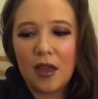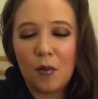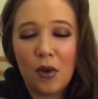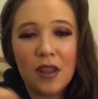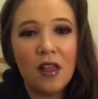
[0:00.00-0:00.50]

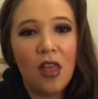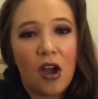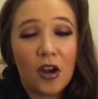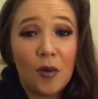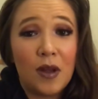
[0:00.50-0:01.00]
one of the
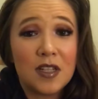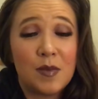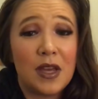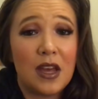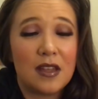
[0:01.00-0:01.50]
longer ones
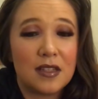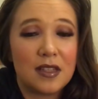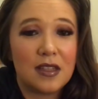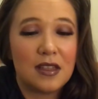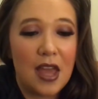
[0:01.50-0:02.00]
because
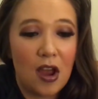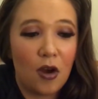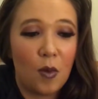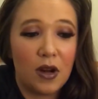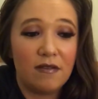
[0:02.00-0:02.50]
they
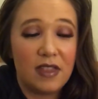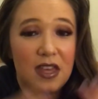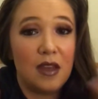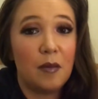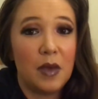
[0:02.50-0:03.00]
are one of
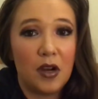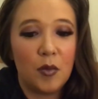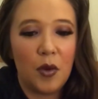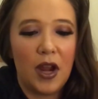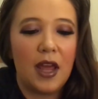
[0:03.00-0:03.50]
the bigger
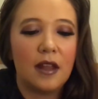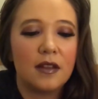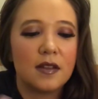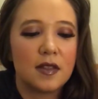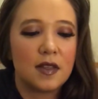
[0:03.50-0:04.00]

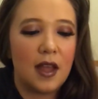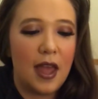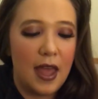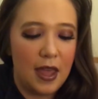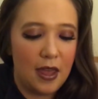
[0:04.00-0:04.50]
brands
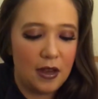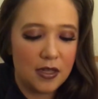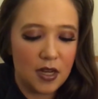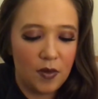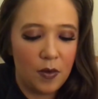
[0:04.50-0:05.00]

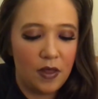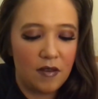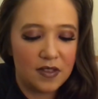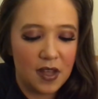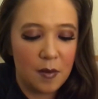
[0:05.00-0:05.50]
and everyone
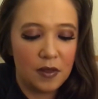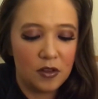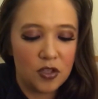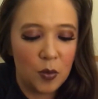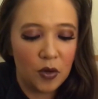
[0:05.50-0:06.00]
loves them and
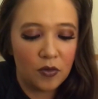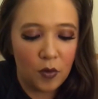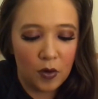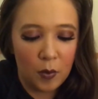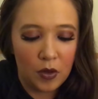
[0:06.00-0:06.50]
they're super
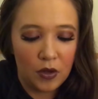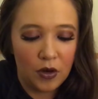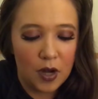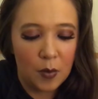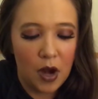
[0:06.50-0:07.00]
affordable
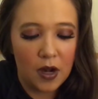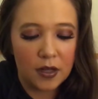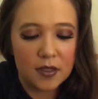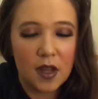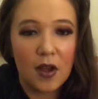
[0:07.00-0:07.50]
and great
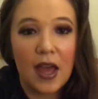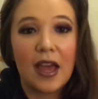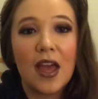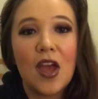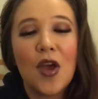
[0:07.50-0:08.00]
products.
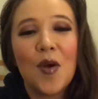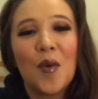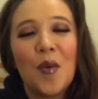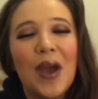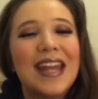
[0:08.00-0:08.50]
Okay,
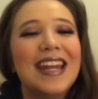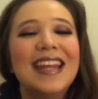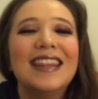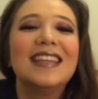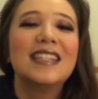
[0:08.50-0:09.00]
waited
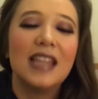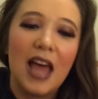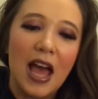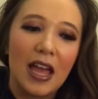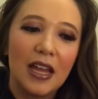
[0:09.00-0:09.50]
in this
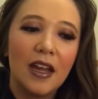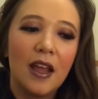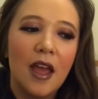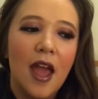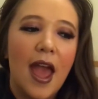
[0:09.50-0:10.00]

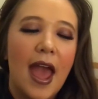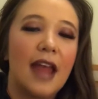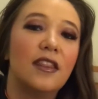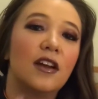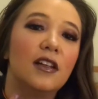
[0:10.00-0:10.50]
line,
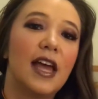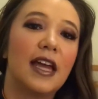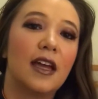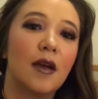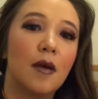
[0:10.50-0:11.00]
and they're
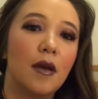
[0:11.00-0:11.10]
like,